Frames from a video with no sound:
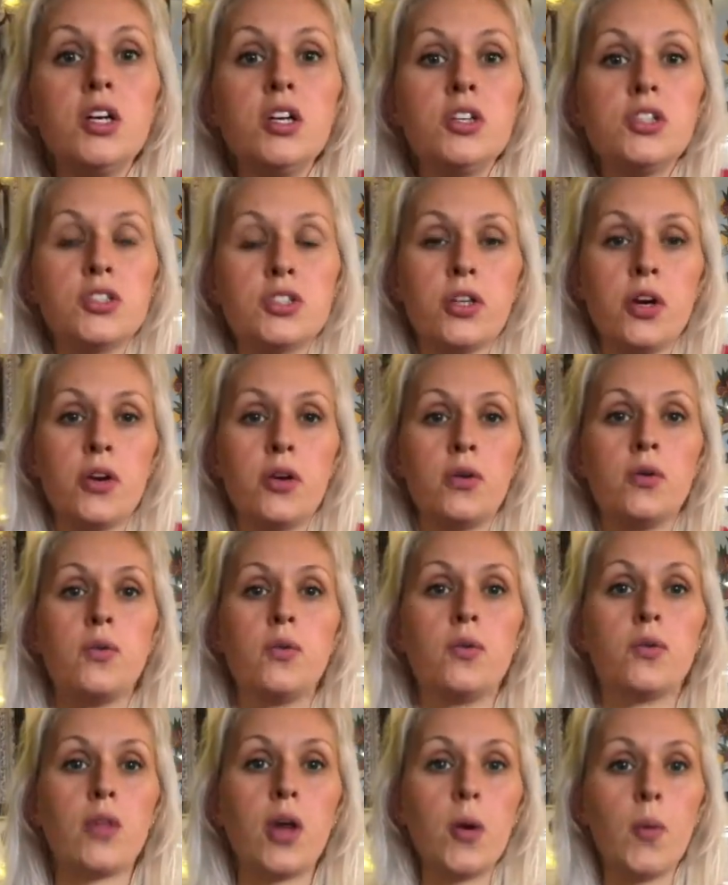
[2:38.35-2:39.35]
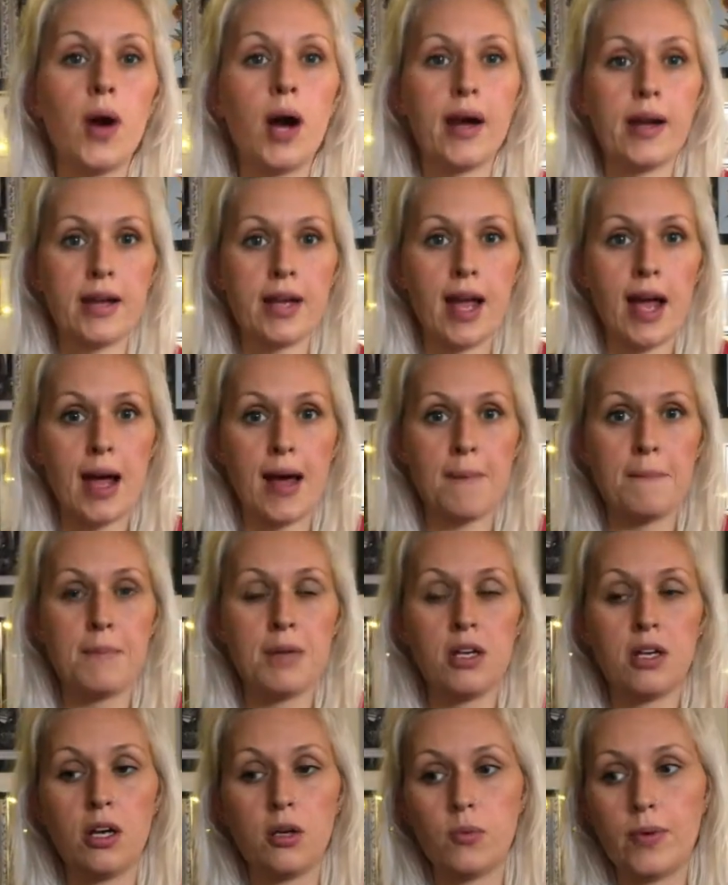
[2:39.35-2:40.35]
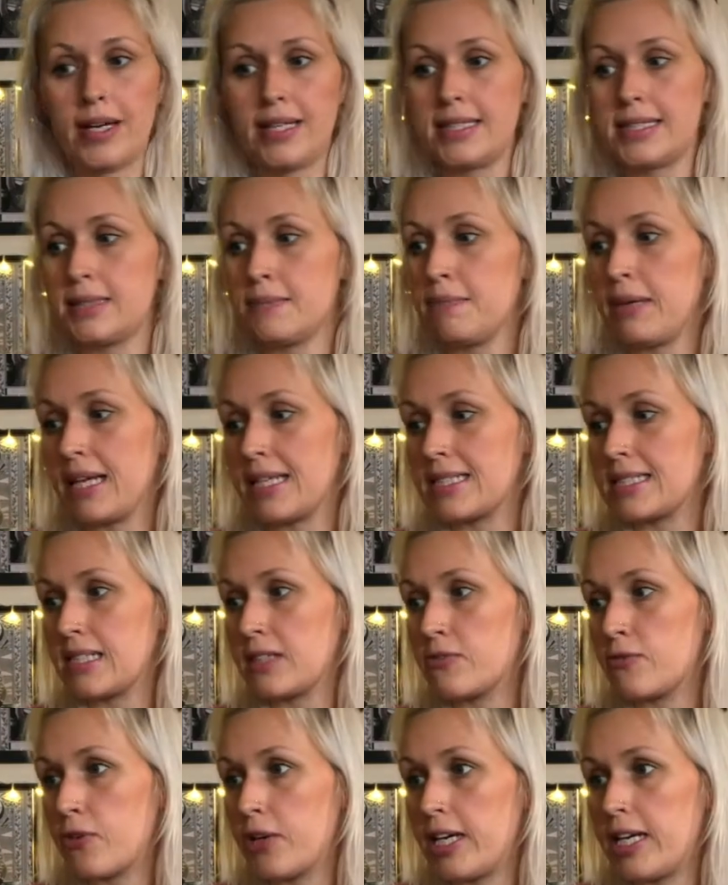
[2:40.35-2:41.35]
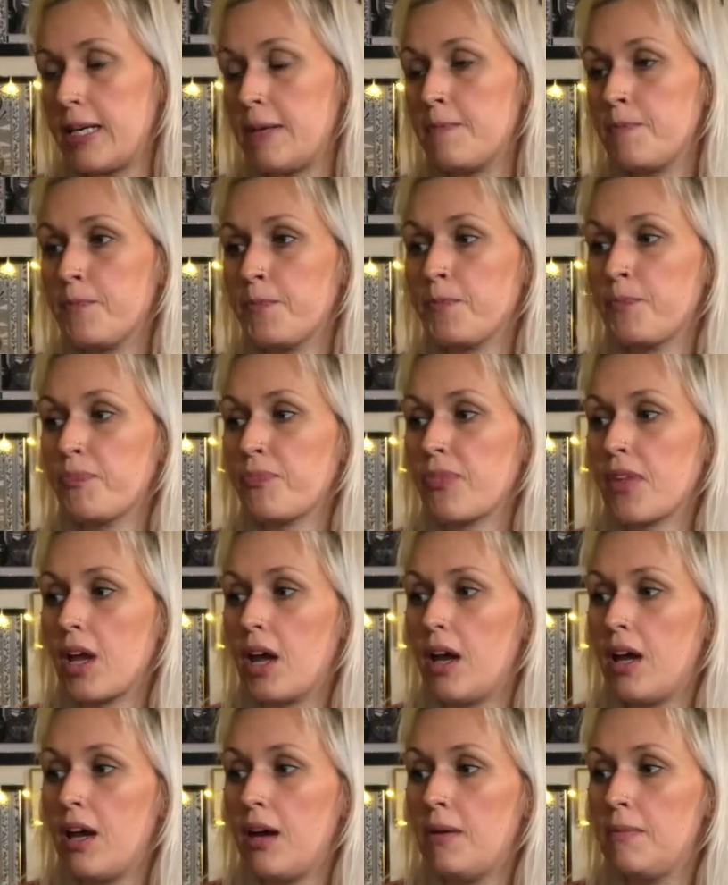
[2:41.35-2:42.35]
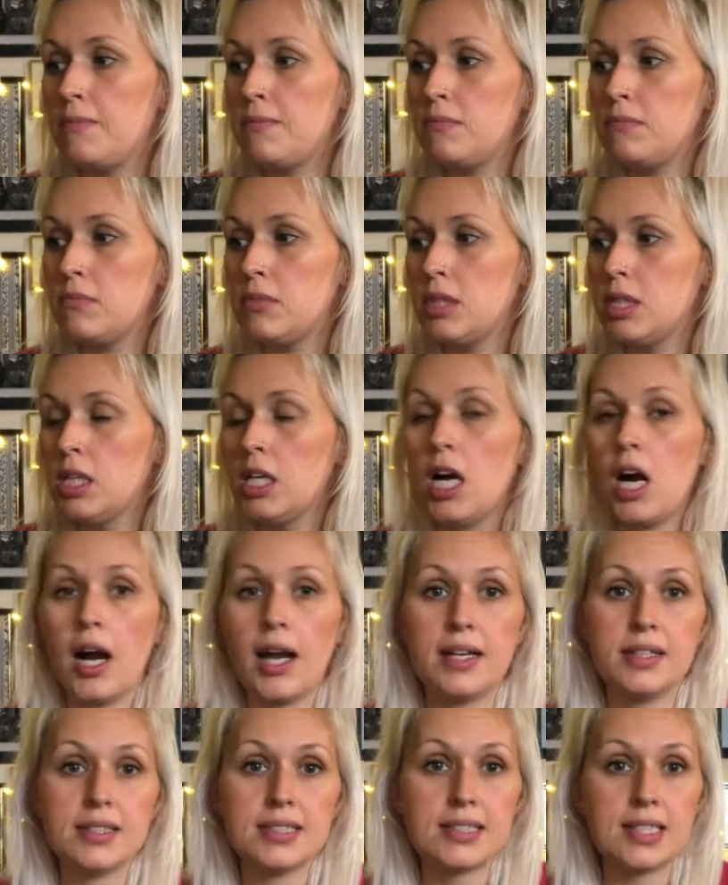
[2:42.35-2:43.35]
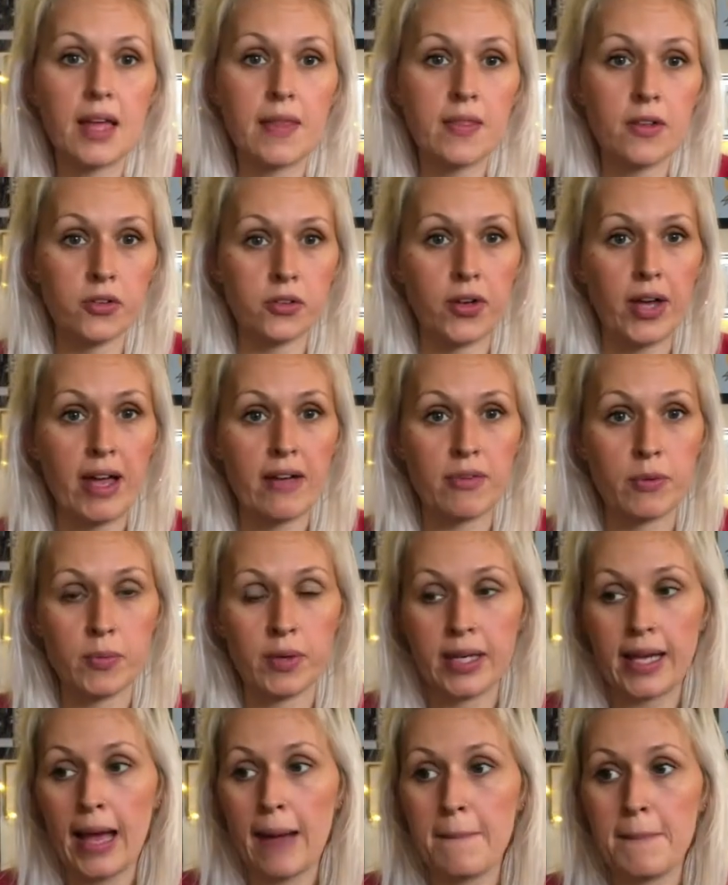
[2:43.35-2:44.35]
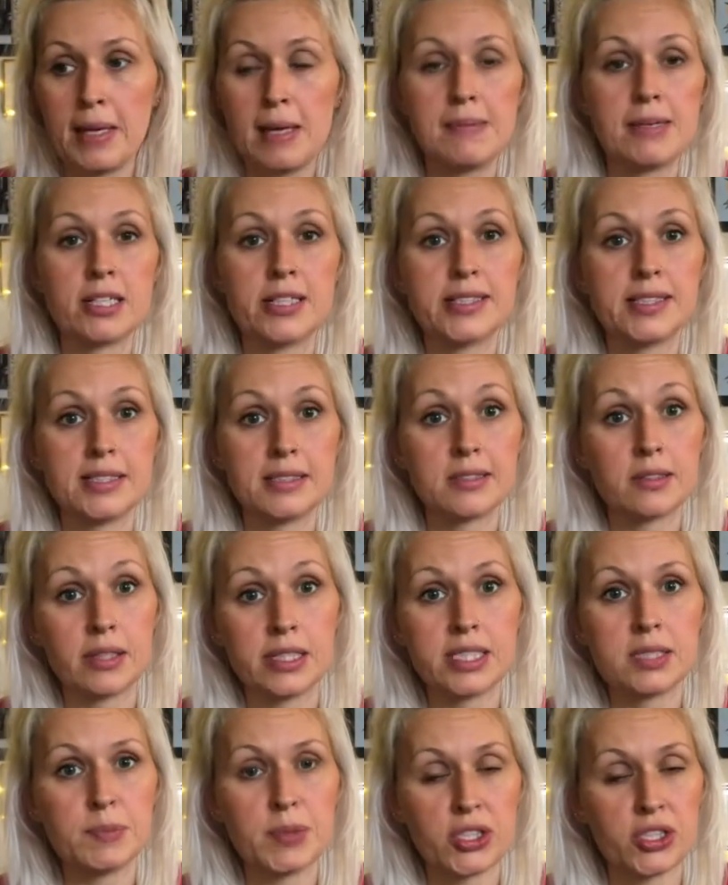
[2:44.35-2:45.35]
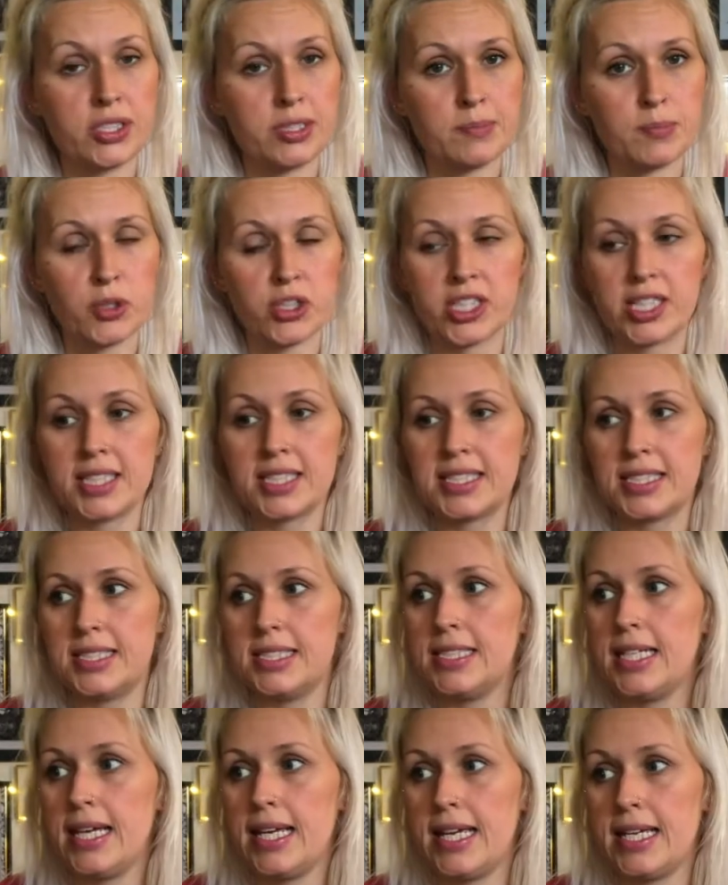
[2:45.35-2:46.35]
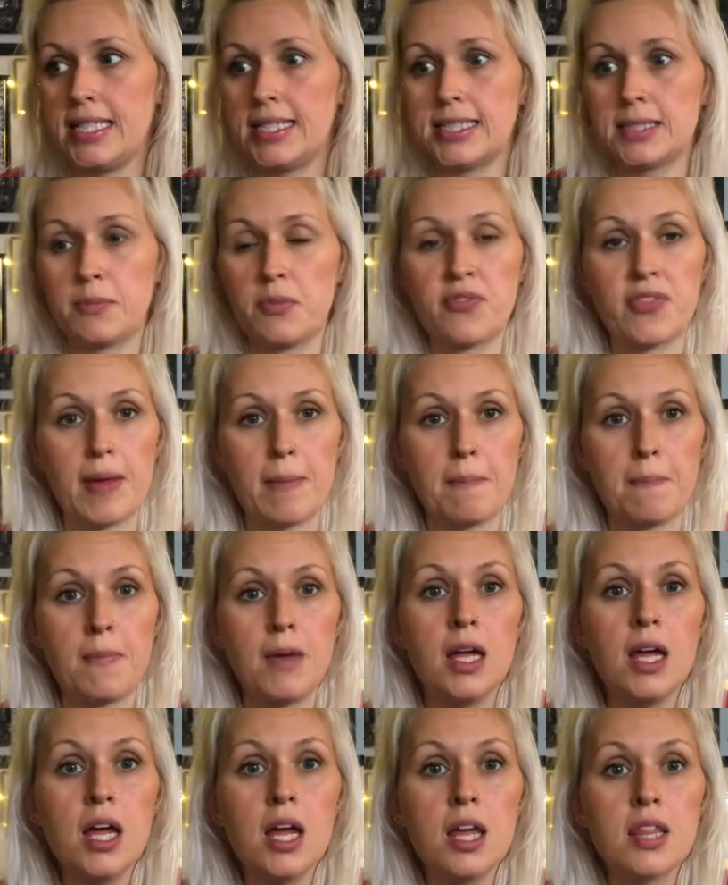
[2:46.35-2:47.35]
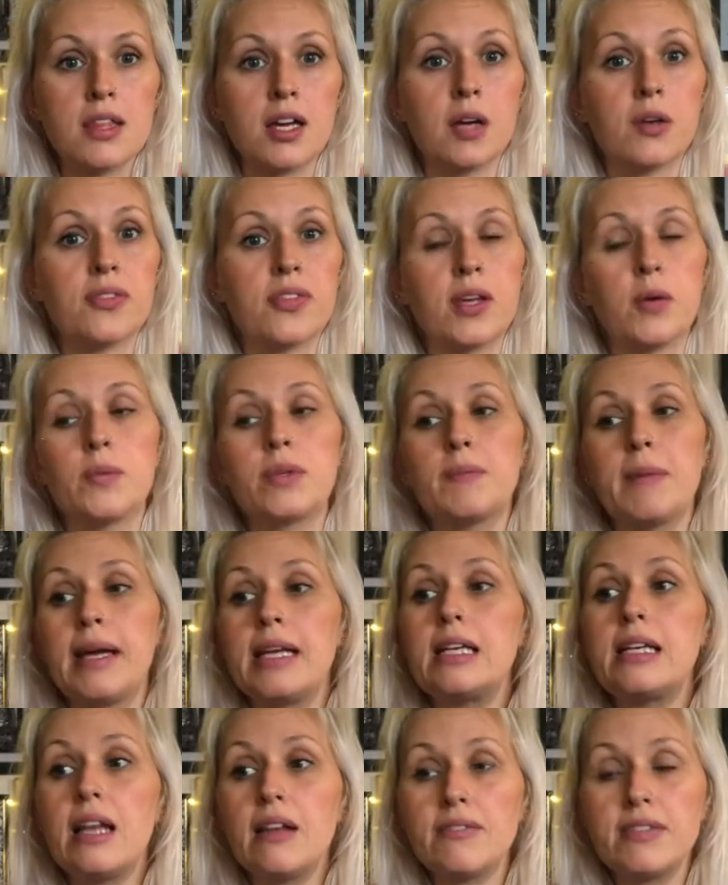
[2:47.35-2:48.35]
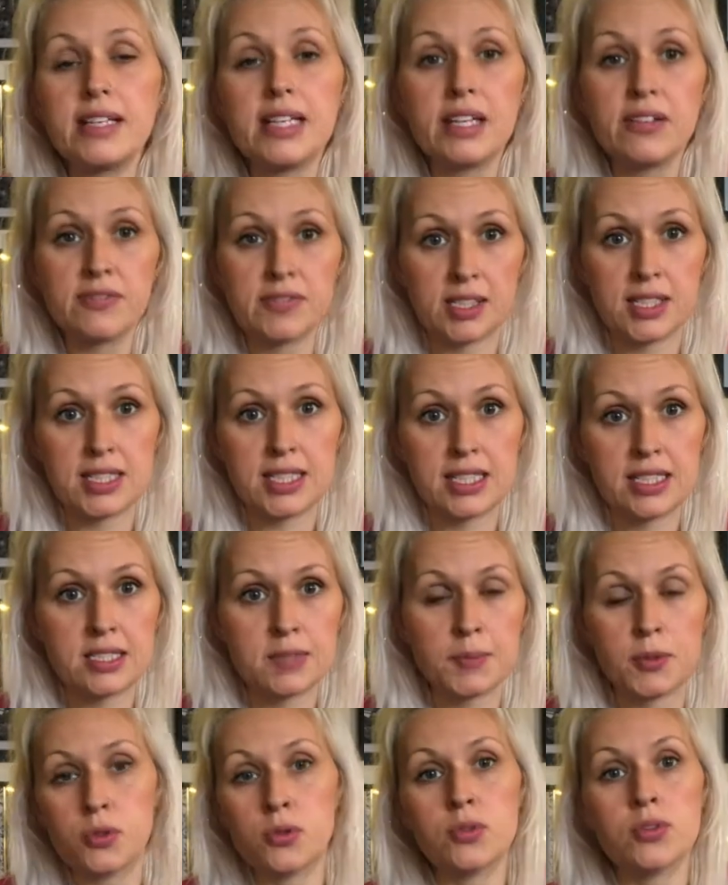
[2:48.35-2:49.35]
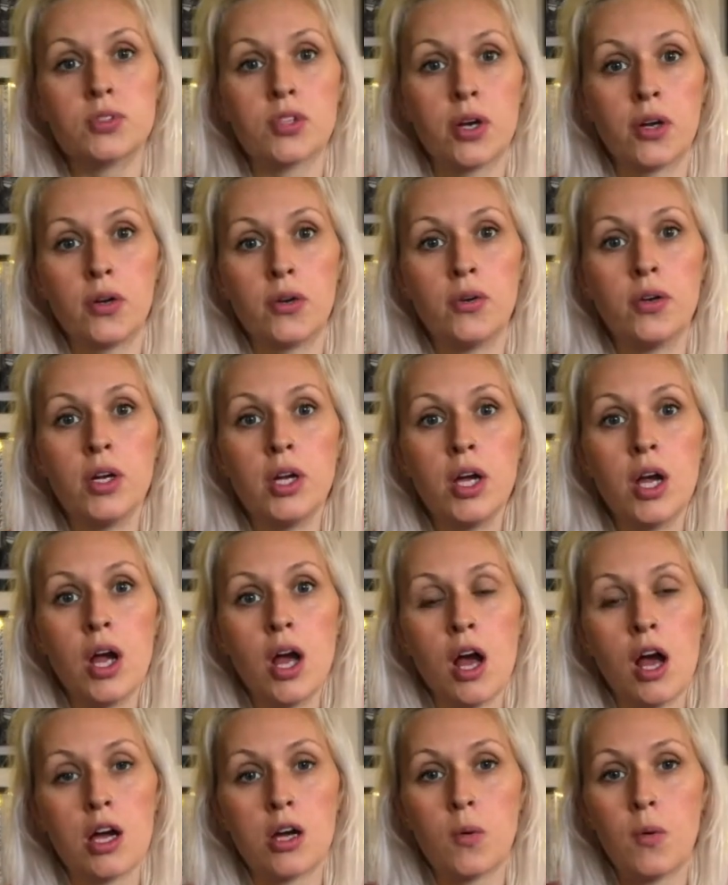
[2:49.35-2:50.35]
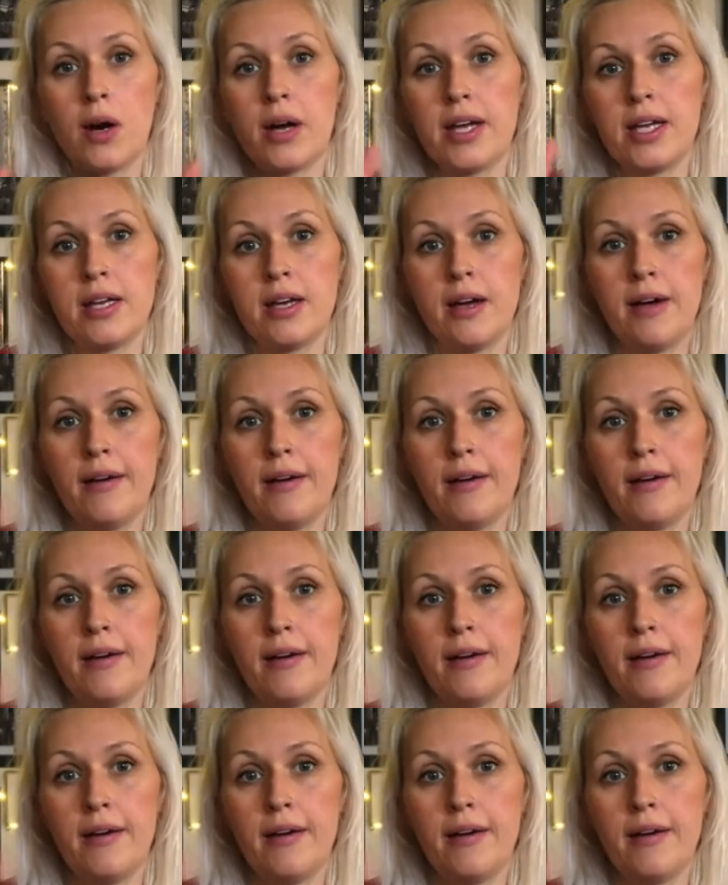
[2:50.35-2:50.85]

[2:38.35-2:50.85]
So although I am low waste and plastic free, I understand that not everyone can be, because there's quite specialist products in here, some of them, that I think would make lovely gift ideas, but also are quite,